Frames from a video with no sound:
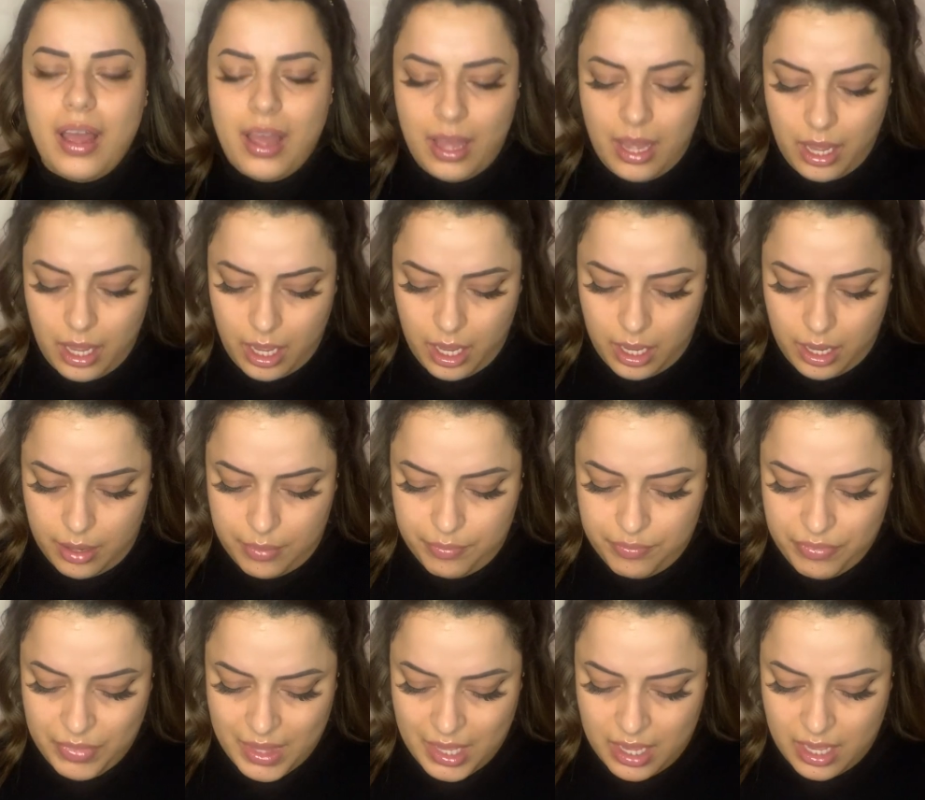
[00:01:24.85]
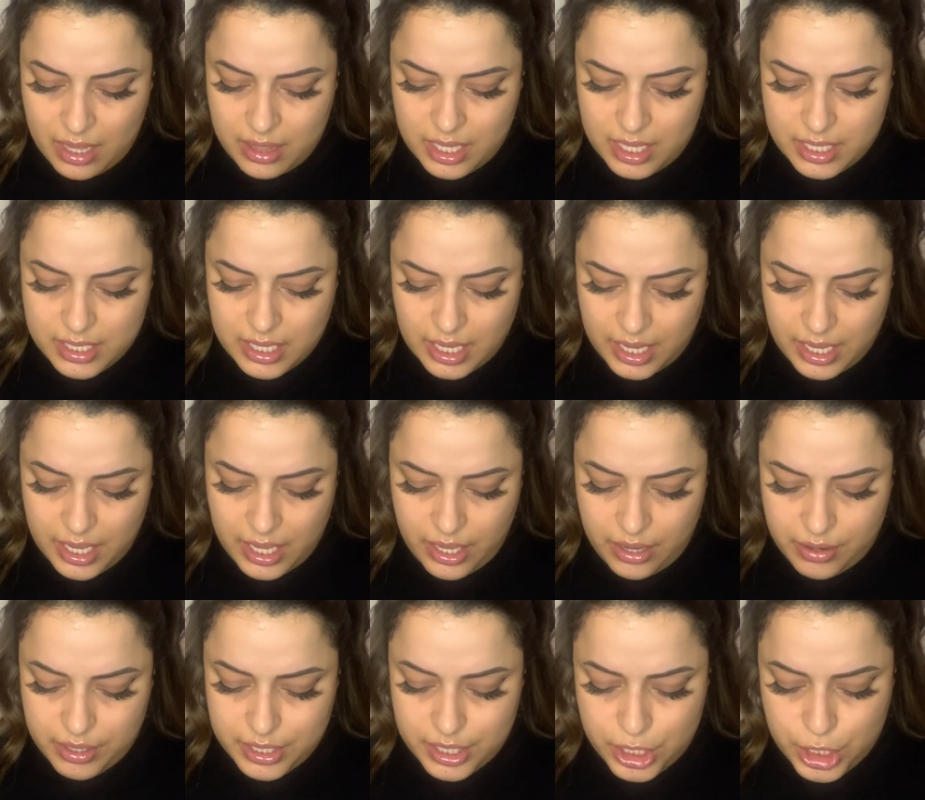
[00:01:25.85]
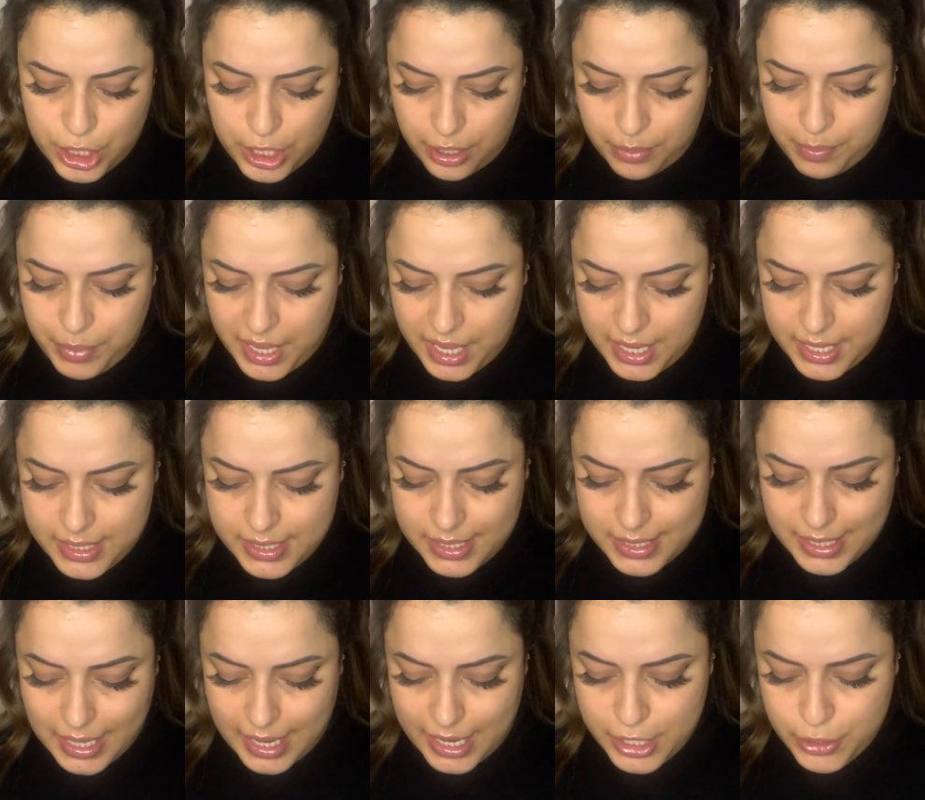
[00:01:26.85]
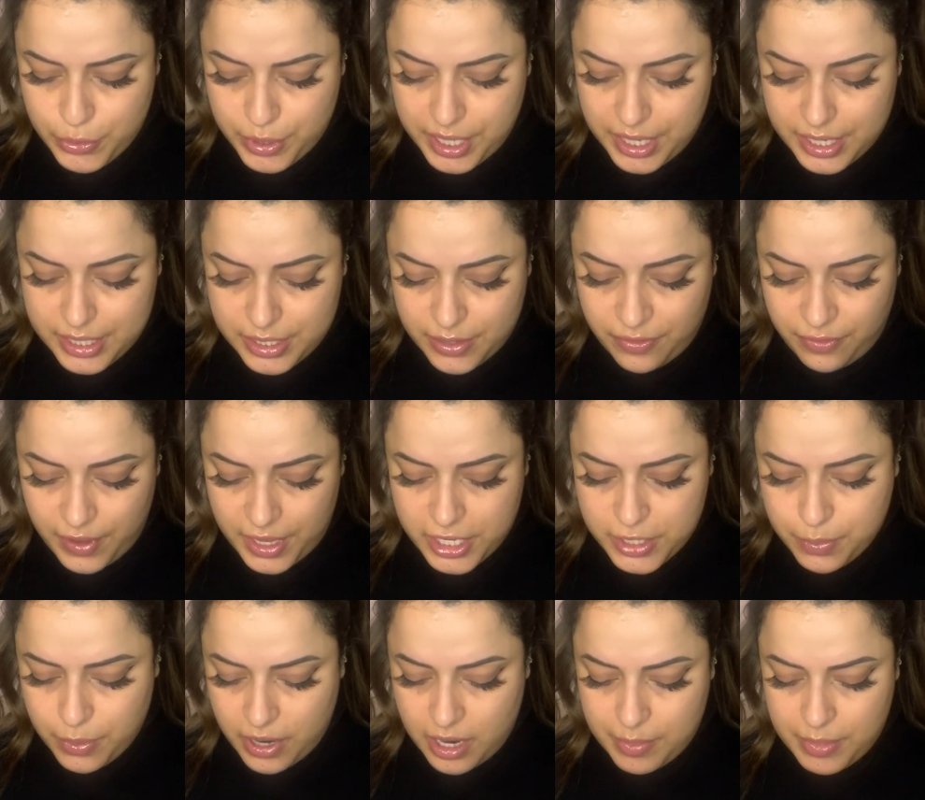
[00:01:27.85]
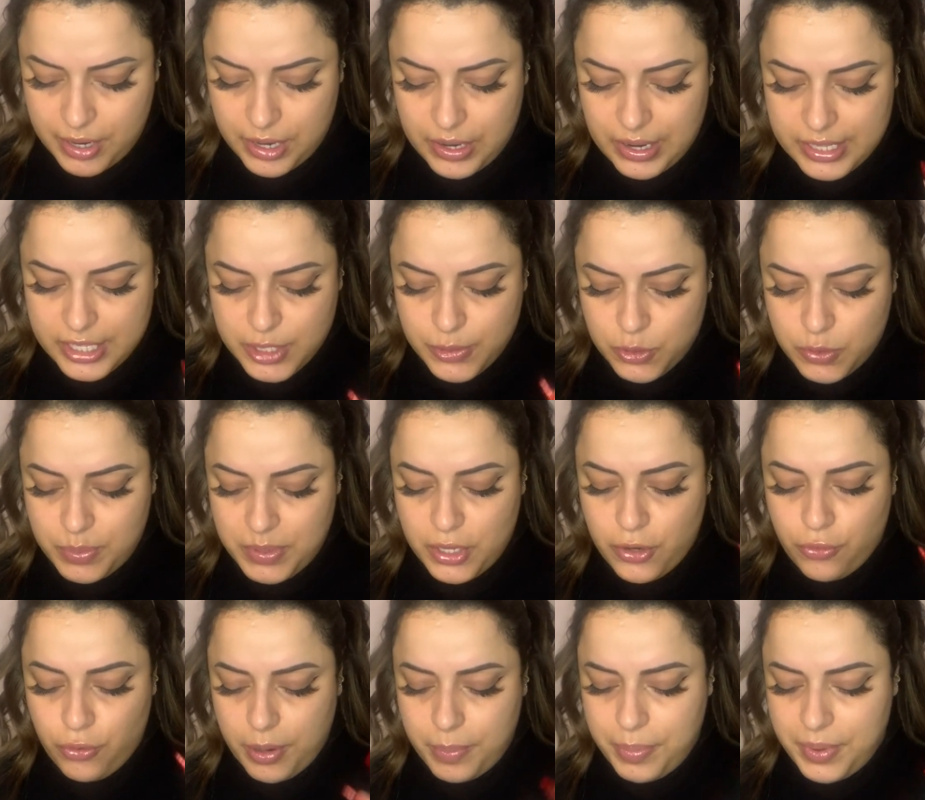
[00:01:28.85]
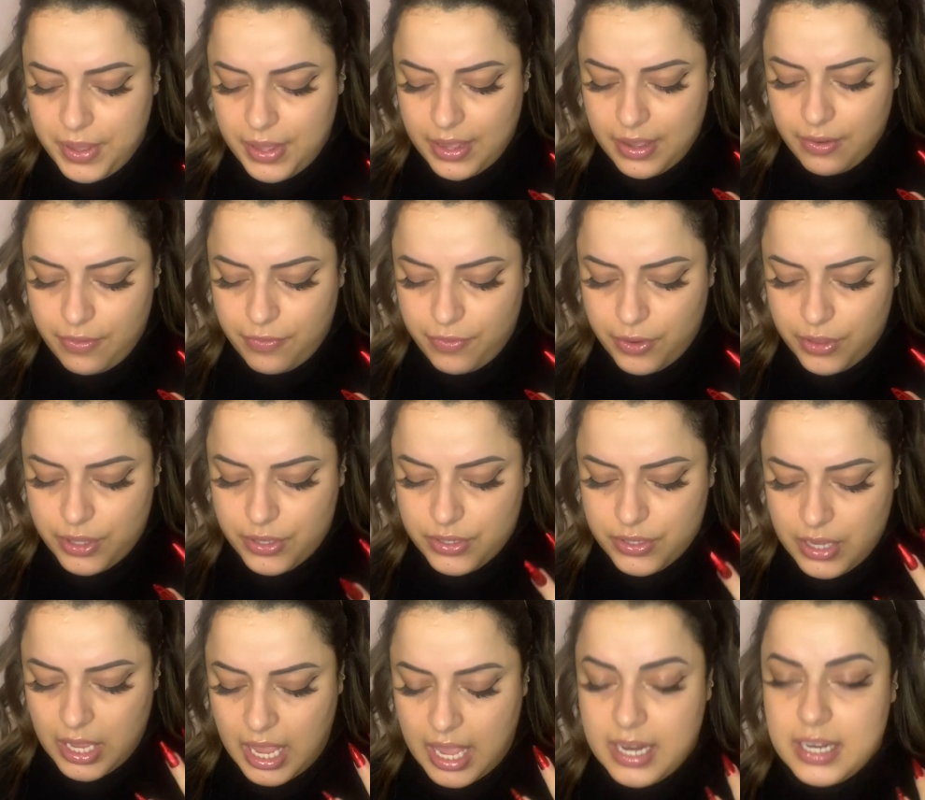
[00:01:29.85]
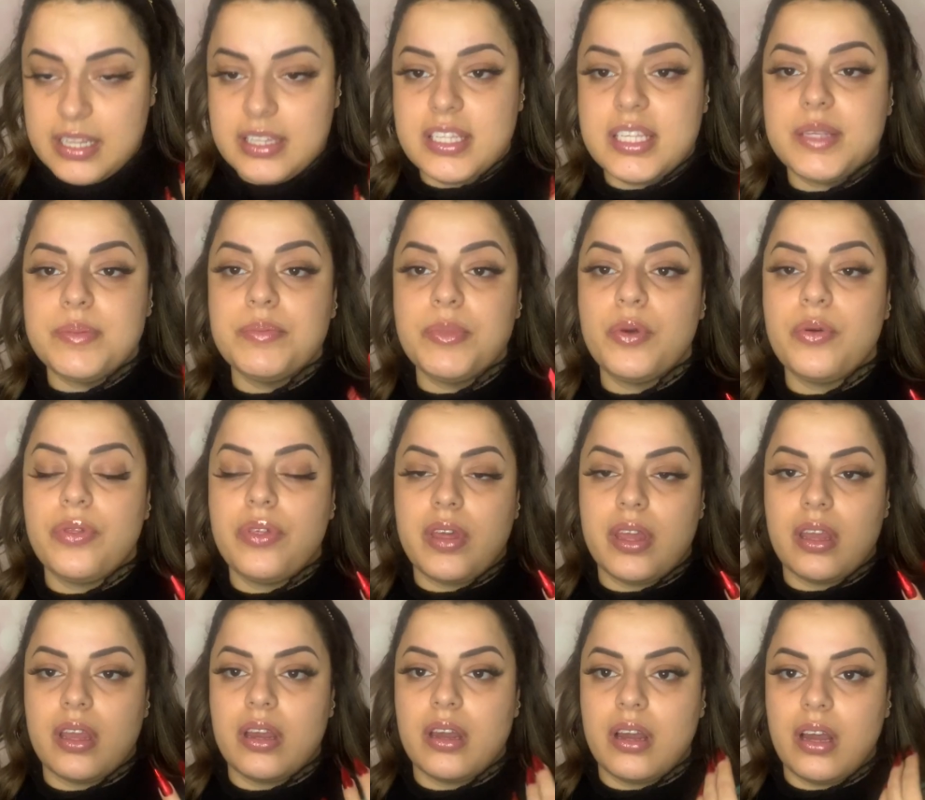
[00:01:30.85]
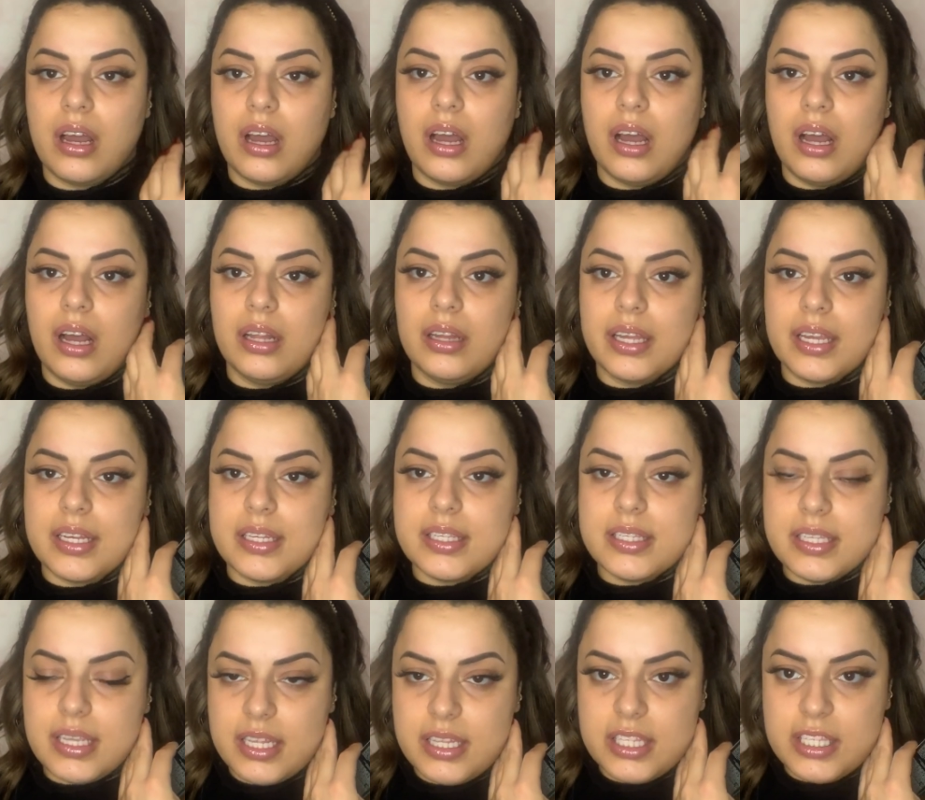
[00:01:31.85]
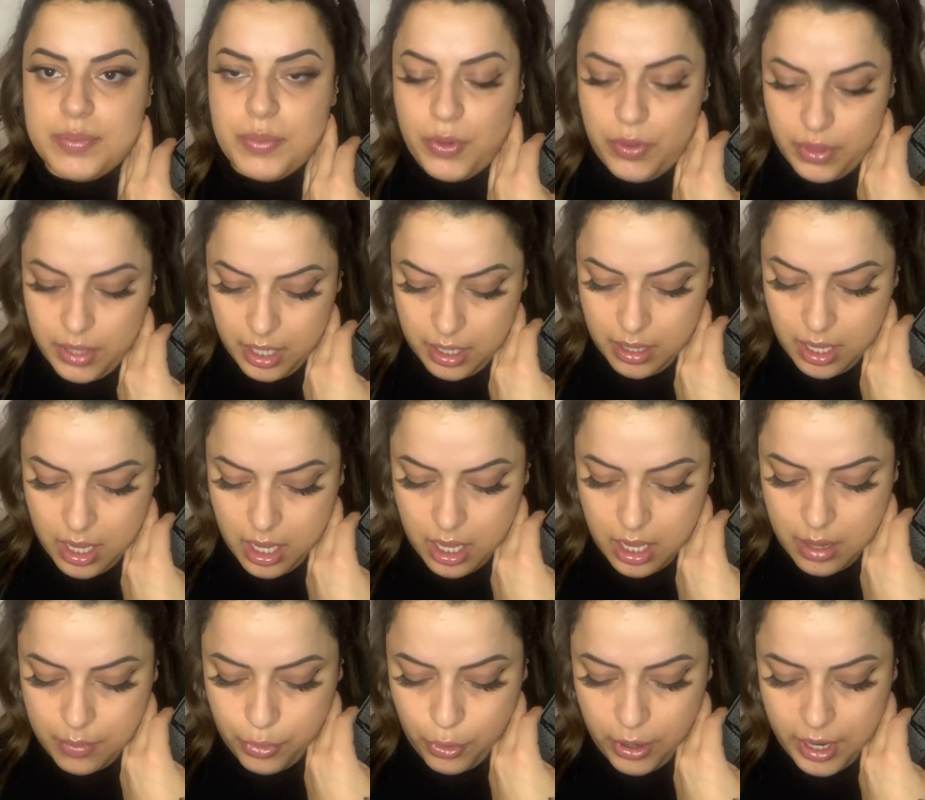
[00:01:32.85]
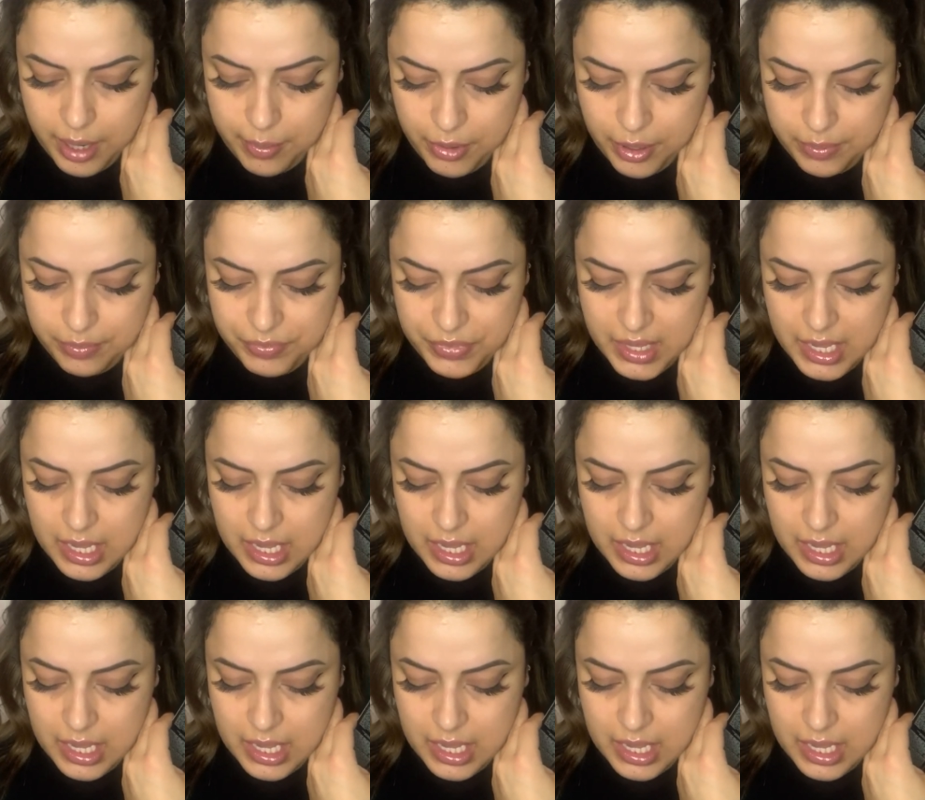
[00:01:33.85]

This guy here is a gel base. It's hydrating. It's a face primer. It's supposed to be gripping for this and smoothing, like a skin smoothing primer.